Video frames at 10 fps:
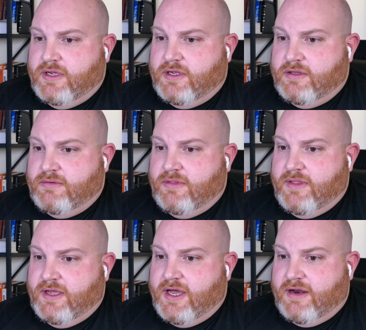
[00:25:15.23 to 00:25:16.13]
and
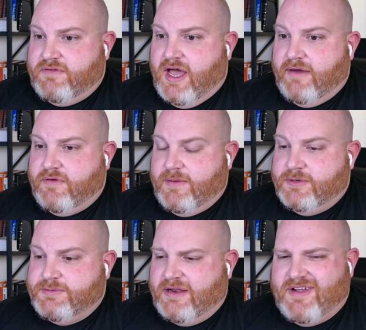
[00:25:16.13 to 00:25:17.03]
they kind of taught from the
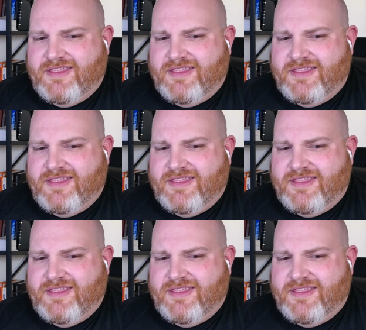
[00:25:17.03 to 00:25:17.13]
perspective.